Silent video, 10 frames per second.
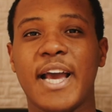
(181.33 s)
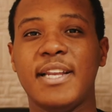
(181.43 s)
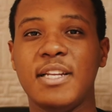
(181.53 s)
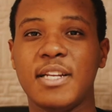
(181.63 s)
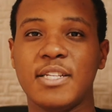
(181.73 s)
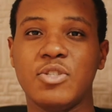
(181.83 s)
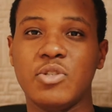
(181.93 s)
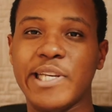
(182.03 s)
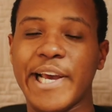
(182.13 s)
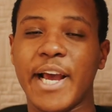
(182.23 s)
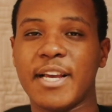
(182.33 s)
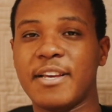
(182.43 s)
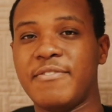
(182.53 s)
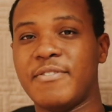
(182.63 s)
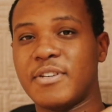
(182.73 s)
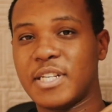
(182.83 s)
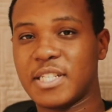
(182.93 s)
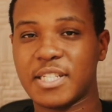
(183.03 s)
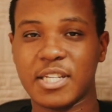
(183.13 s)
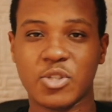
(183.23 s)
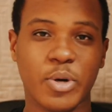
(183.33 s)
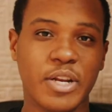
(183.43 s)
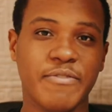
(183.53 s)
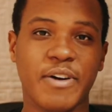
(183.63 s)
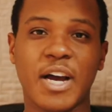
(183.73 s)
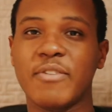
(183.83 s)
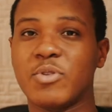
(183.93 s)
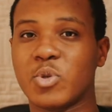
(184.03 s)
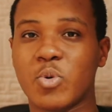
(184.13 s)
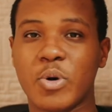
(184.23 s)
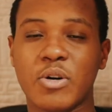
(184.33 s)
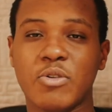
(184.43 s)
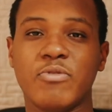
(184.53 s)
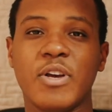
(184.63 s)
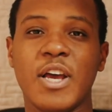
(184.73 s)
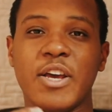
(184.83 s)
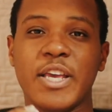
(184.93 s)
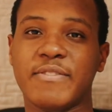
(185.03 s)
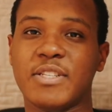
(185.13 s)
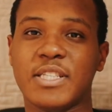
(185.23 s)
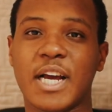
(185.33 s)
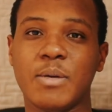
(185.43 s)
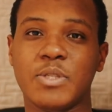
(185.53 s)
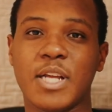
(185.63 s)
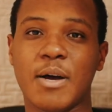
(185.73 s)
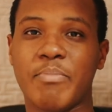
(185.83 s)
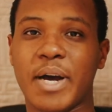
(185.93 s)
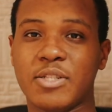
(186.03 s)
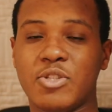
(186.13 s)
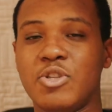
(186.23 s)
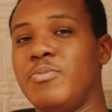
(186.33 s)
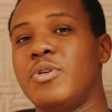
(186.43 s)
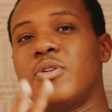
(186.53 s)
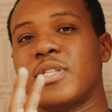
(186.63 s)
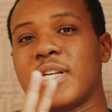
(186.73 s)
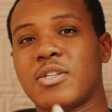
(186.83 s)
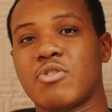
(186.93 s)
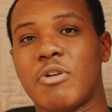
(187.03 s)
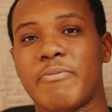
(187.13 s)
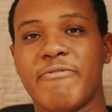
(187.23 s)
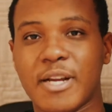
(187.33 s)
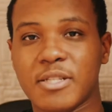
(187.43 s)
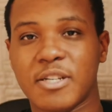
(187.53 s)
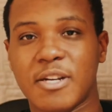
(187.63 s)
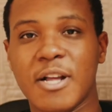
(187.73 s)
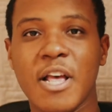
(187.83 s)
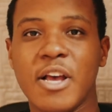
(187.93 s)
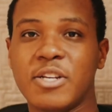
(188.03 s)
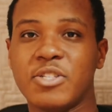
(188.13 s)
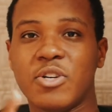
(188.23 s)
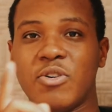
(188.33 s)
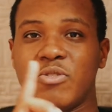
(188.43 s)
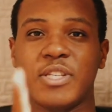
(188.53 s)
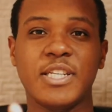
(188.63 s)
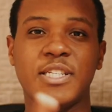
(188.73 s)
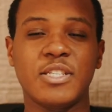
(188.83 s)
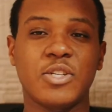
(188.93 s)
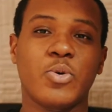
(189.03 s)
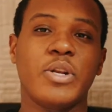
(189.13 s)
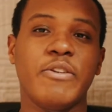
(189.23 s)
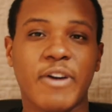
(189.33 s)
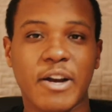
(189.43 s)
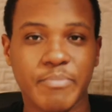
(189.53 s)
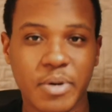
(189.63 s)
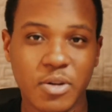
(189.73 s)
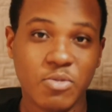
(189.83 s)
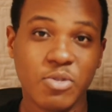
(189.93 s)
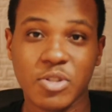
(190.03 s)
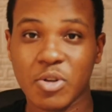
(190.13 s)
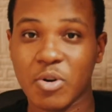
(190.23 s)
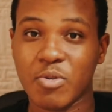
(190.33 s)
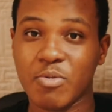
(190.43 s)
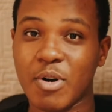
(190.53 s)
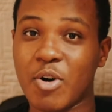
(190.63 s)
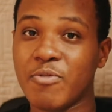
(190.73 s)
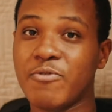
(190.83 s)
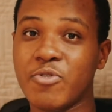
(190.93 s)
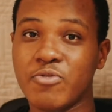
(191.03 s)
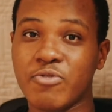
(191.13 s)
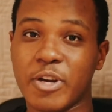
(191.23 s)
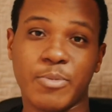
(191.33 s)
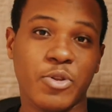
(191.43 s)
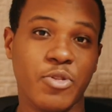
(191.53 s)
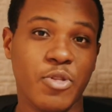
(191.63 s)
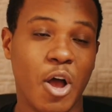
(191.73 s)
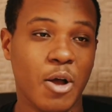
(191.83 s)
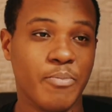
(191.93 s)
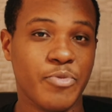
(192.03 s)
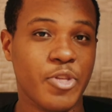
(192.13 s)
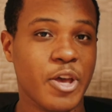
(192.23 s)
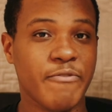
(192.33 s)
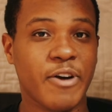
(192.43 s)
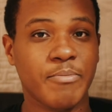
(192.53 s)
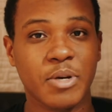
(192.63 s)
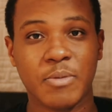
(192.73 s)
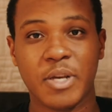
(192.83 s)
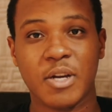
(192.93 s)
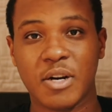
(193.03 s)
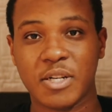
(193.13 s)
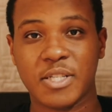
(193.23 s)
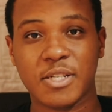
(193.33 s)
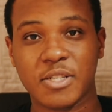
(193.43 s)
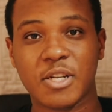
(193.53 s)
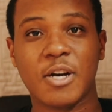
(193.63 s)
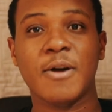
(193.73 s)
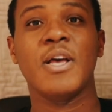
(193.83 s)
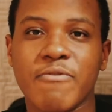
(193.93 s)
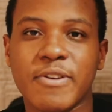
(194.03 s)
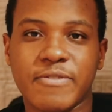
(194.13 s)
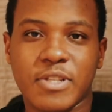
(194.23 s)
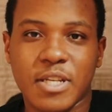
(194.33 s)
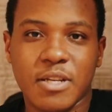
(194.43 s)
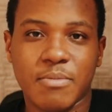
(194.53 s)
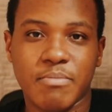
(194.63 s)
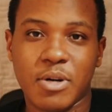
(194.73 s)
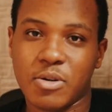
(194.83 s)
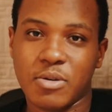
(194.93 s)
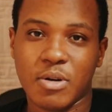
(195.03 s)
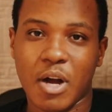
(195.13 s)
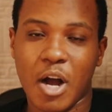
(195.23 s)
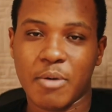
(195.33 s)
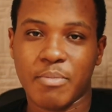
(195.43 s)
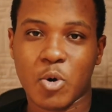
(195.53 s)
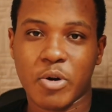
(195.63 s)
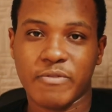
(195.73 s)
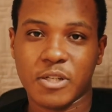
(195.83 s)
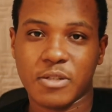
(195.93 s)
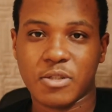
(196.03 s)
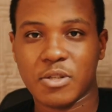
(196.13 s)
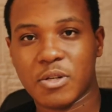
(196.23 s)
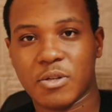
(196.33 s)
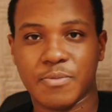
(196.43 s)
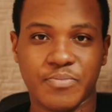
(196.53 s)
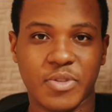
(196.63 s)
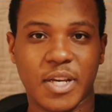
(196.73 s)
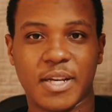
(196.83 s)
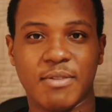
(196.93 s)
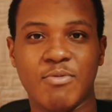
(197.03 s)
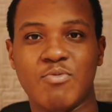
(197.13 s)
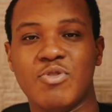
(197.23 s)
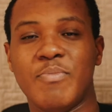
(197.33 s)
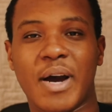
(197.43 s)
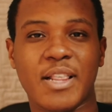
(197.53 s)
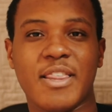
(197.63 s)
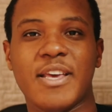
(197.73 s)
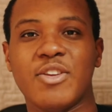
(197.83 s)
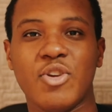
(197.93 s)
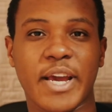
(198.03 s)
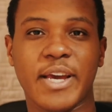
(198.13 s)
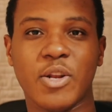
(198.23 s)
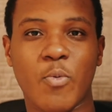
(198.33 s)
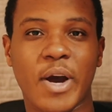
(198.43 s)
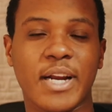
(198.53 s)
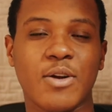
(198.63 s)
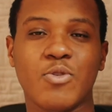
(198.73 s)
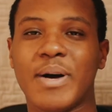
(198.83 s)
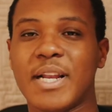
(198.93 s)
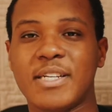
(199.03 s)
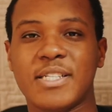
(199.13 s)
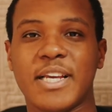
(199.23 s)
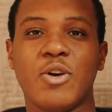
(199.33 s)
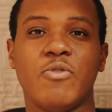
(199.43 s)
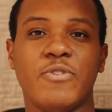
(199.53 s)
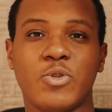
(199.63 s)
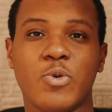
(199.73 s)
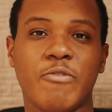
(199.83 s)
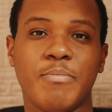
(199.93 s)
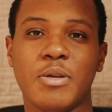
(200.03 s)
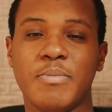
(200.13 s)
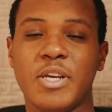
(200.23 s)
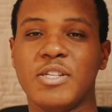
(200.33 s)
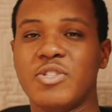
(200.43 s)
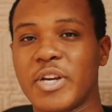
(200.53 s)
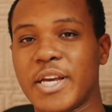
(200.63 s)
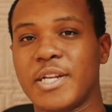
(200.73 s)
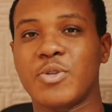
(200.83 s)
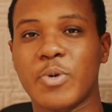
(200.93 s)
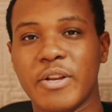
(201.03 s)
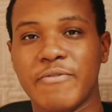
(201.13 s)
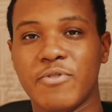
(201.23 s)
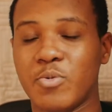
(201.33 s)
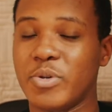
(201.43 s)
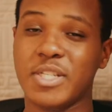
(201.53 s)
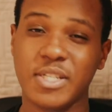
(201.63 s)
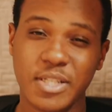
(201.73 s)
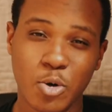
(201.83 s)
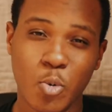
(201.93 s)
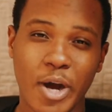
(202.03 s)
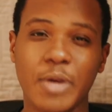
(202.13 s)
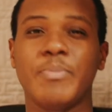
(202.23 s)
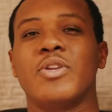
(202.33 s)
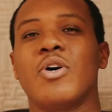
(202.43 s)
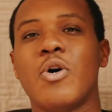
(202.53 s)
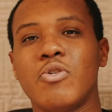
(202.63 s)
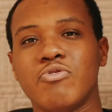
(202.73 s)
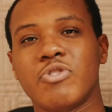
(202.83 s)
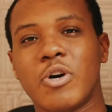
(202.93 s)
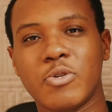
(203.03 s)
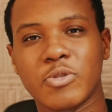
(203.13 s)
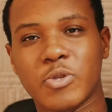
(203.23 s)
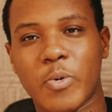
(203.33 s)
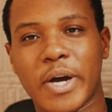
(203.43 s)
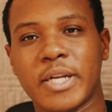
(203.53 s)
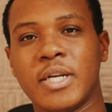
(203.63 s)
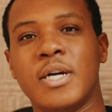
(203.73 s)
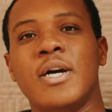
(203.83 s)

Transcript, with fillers: Any lens you get, if it says 25 or 12, you have to times that by 2 because that's the crop factor. So this is a 25 mil. So on full frame on um, 35 millimeter sensor, 50 mil um, equivalent. So yeah, you might think you're getting a wide angle but let's say going for 12 millimeters, you're getting a 24, which is still wide but not ultra ultra wide.